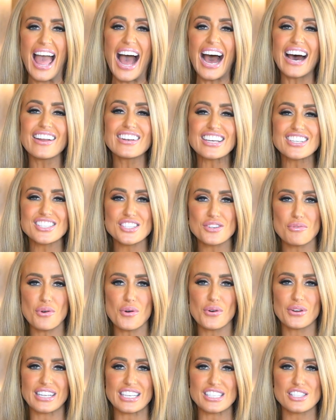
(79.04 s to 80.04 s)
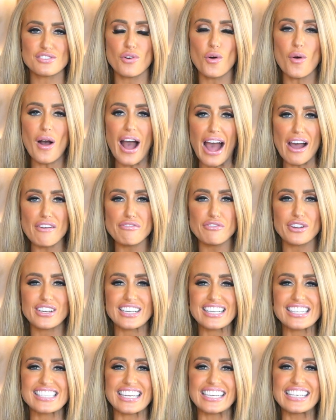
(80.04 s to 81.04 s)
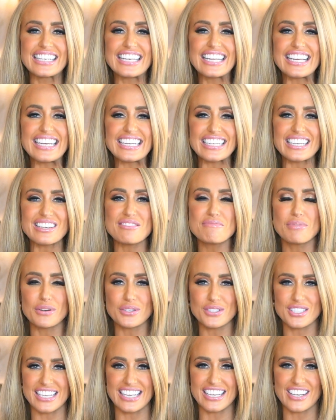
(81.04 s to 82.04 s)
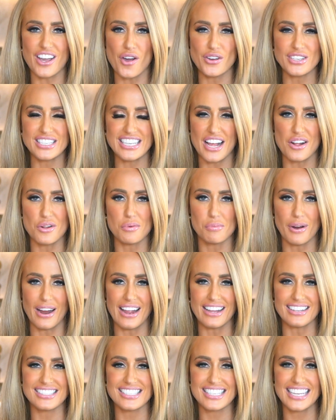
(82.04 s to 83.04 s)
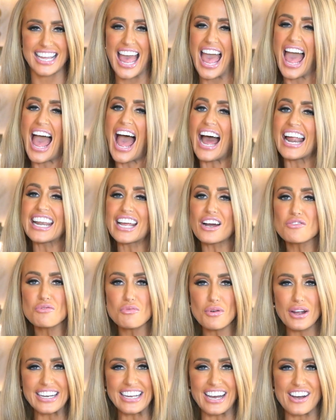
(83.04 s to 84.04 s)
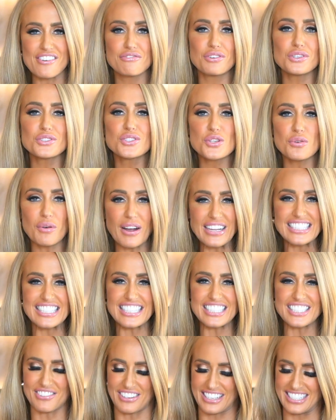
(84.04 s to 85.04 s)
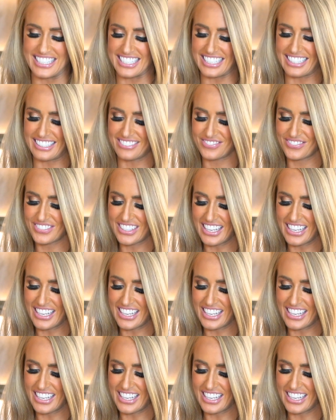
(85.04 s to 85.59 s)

Our next award is for Africa's leading boutique hotel brand and our winner for 2020.